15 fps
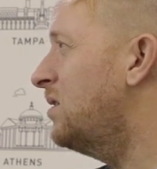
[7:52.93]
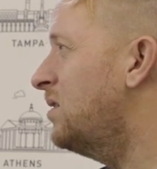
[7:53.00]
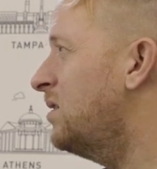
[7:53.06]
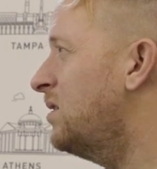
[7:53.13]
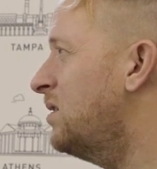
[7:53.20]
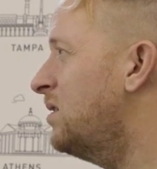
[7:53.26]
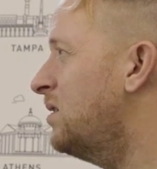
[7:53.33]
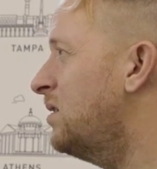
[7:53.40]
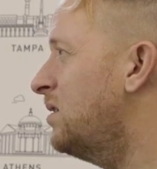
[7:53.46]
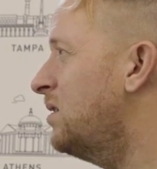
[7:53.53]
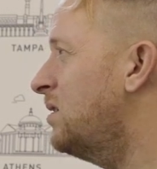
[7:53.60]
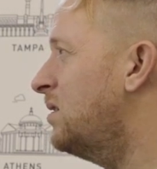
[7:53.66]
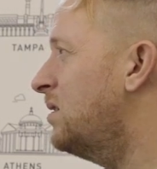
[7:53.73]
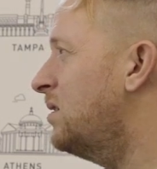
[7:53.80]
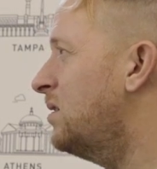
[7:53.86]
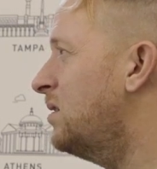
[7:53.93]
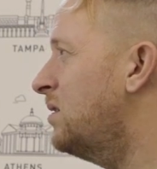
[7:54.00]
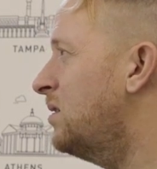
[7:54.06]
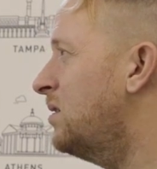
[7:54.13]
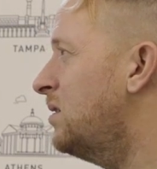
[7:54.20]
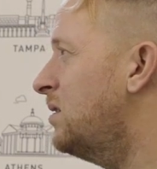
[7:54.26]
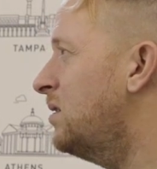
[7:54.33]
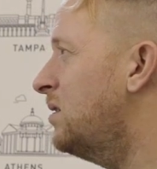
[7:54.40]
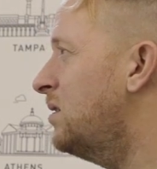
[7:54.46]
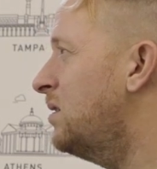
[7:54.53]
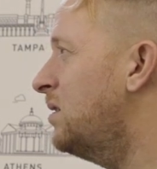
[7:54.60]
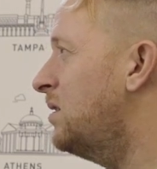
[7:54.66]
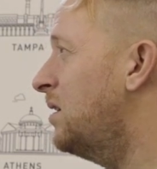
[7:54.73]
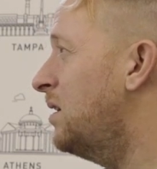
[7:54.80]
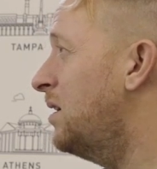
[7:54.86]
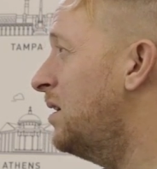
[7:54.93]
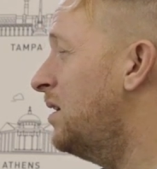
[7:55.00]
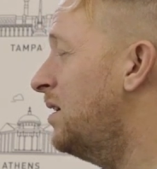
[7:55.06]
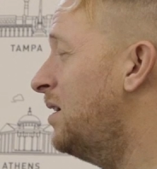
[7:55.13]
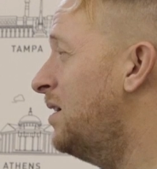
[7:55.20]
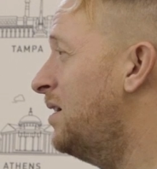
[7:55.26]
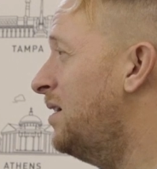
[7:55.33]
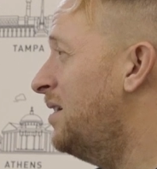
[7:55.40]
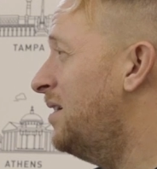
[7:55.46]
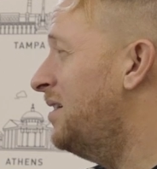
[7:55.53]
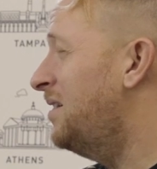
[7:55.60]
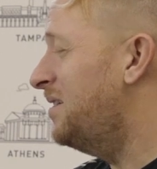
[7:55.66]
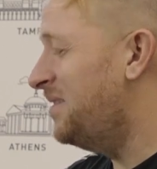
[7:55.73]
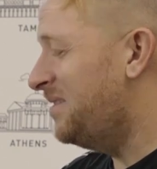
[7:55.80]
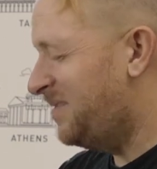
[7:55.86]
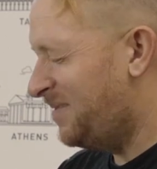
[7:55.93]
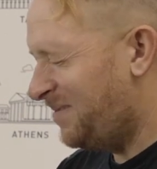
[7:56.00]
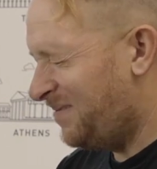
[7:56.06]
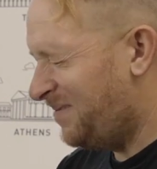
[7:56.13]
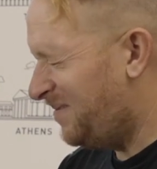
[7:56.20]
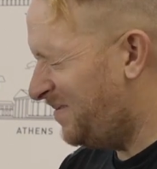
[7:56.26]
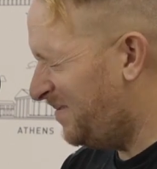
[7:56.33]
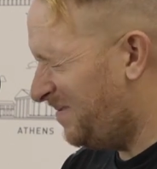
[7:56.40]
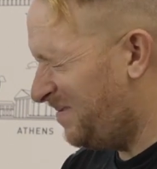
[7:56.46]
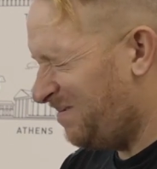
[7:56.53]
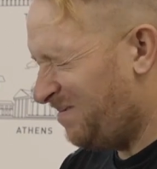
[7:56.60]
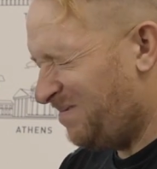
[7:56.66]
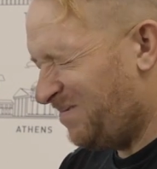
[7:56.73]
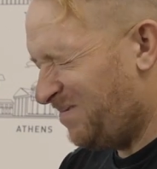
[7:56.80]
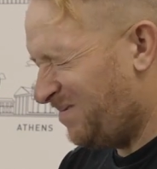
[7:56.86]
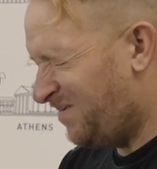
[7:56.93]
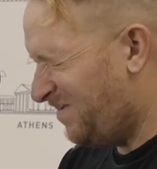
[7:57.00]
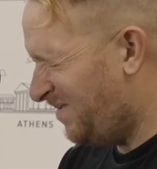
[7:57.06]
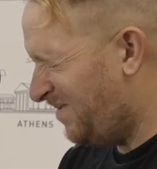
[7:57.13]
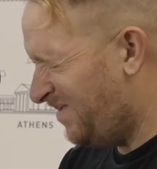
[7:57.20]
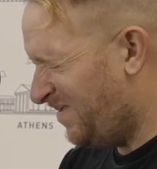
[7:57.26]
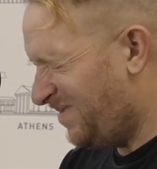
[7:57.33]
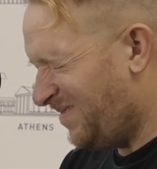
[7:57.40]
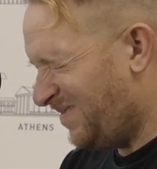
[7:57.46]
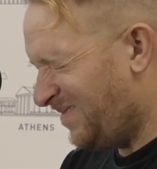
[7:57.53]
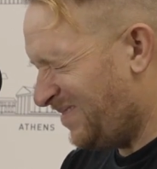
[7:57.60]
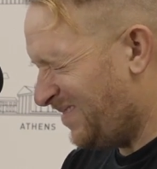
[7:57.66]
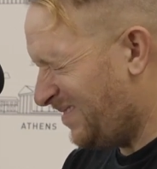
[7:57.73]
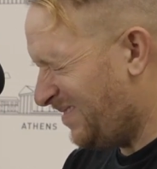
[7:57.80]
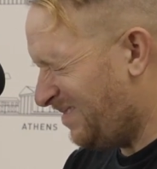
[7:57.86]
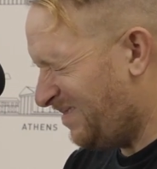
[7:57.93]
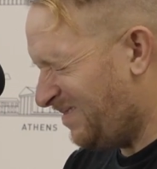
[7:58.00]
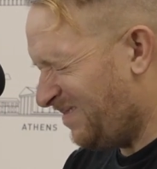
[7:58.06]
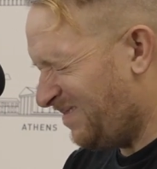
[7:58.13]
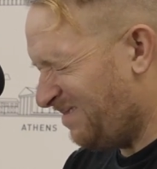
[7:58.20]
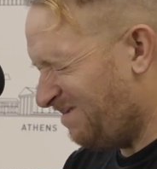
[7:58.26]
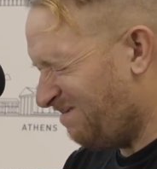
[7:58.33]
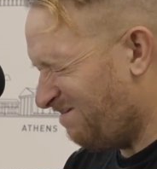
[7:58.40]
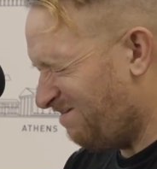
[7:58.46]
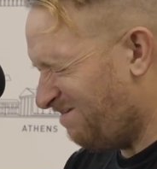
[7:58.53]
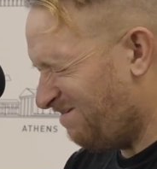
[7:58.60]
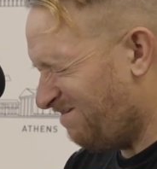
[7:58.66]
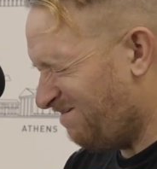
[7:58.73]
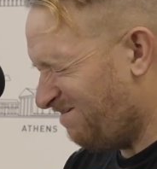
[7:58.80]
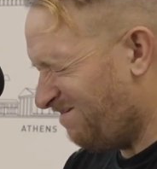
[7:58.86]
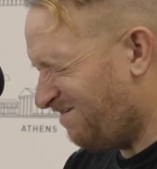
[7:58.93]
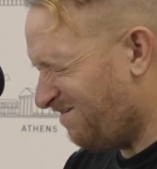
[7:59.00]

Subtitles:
(silent)